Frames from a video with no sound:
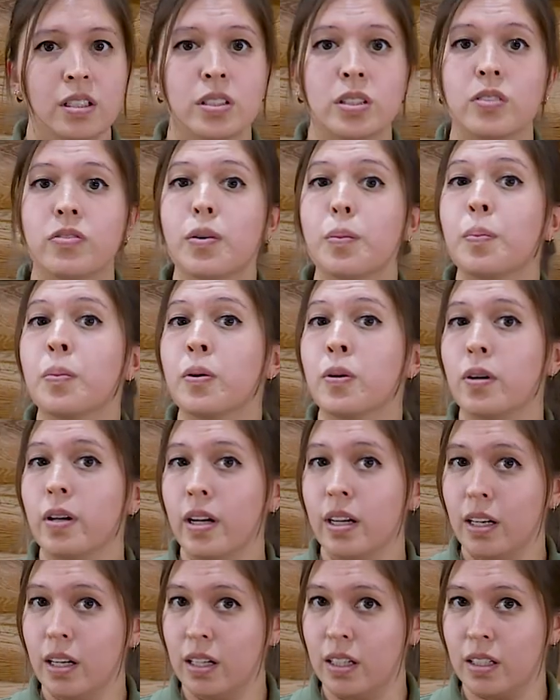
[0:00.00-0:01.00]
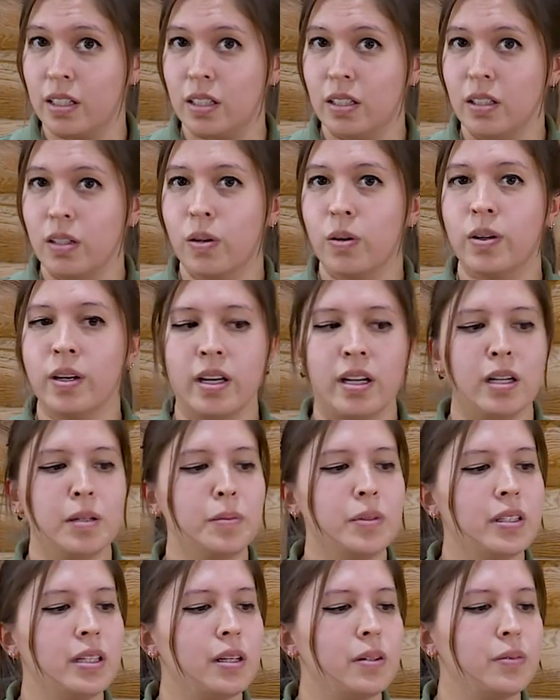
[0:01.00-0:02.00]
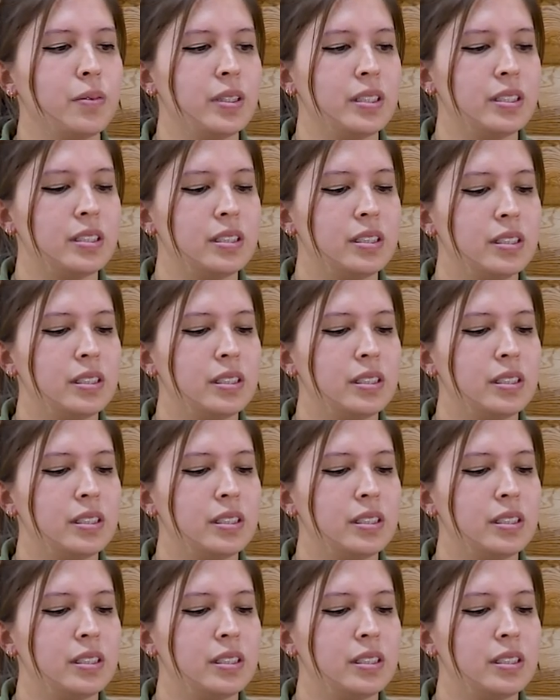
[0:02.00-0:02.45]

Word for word: So if a predator or an animal that wants